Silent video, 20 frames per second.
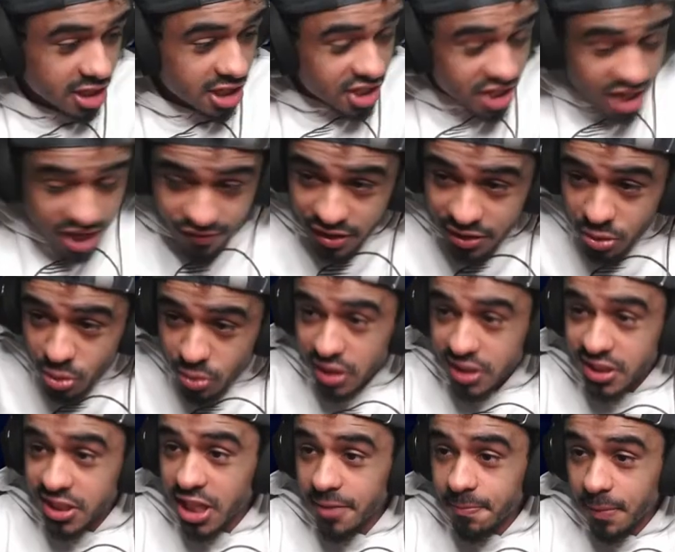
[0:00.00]
Never do the
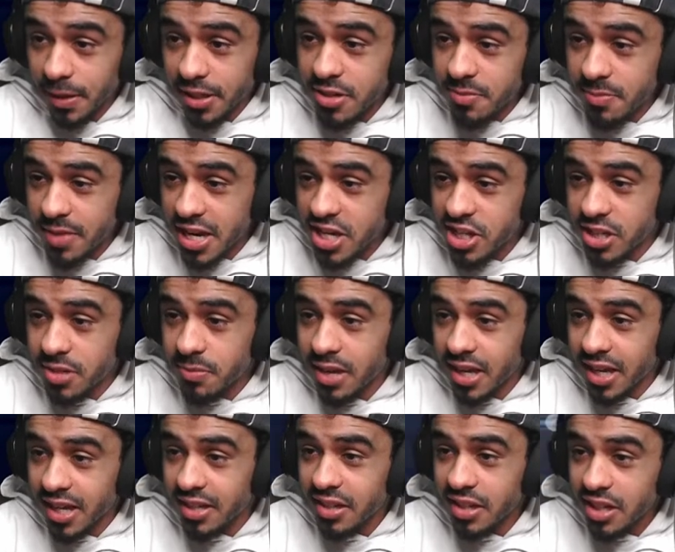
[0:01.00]
skip animation,
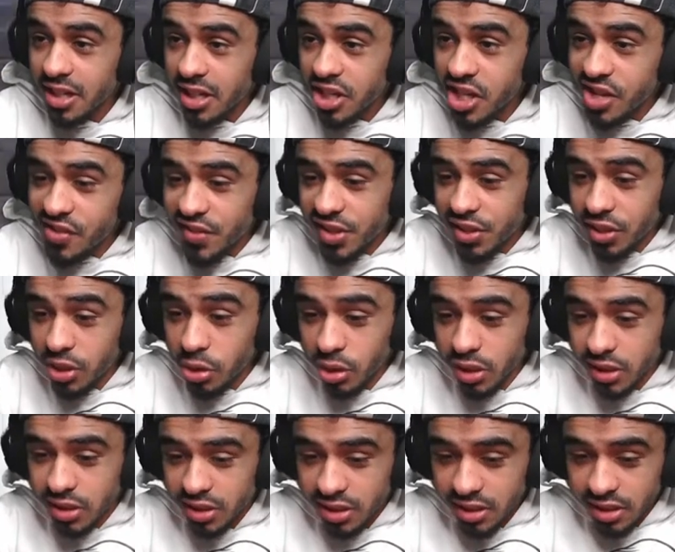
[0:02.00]
man. Never do
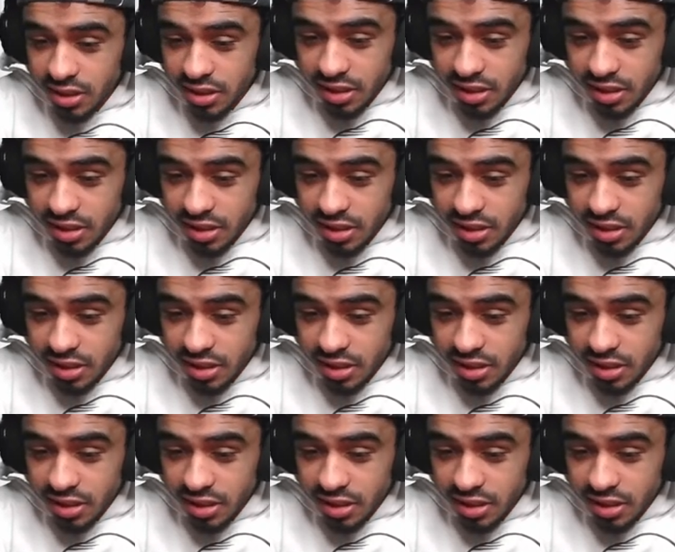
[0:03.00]
it.